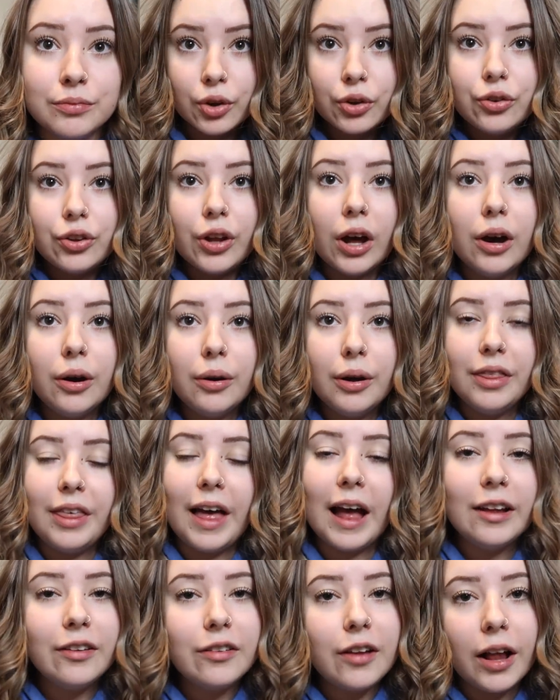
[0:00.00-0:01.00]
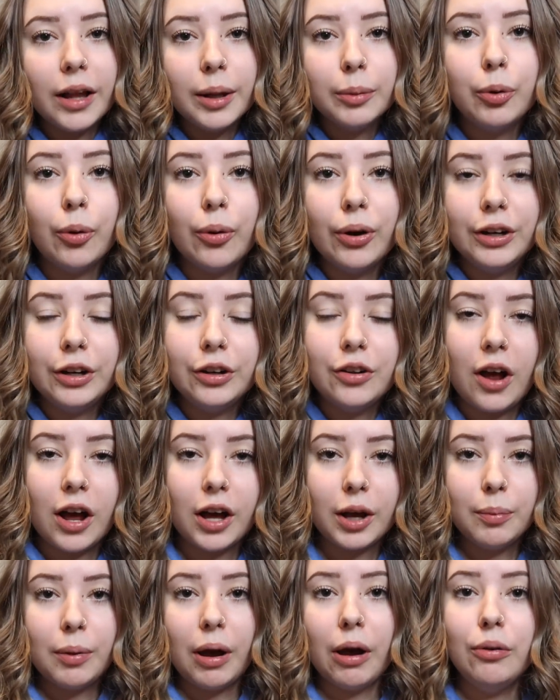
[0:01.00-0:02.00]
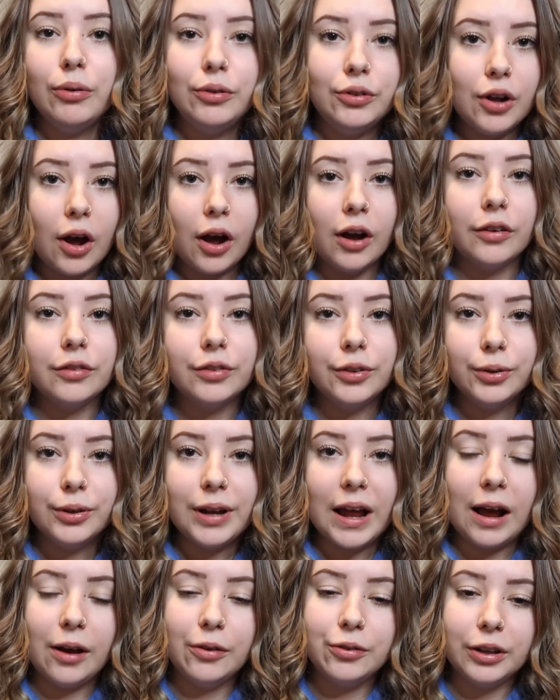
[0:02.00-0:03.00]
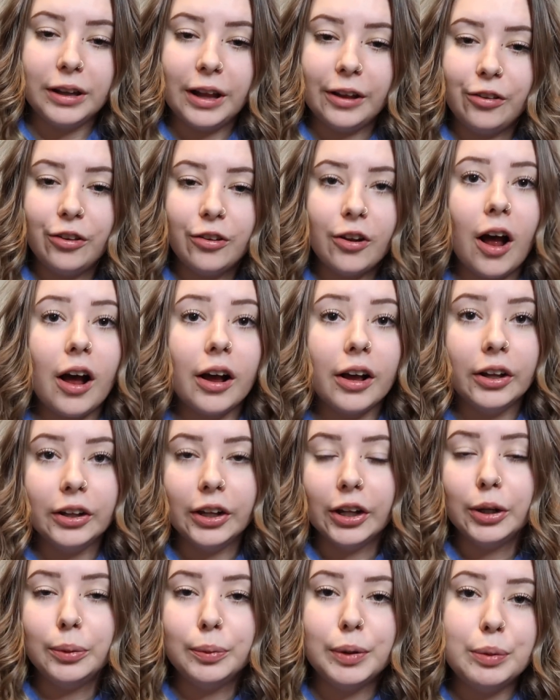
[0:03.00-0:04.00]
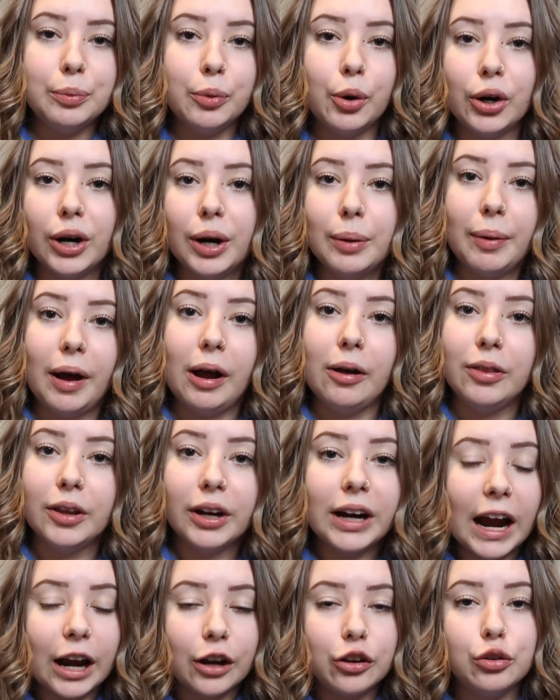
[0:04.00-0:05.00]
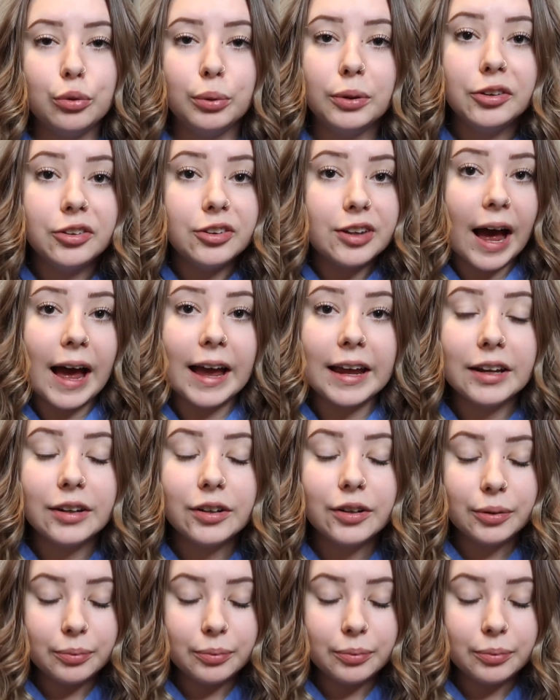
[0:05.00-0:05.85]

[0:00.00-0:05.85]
So that's all I'm going to talk about dog food now, so let's talk a little bit more about their actual diet.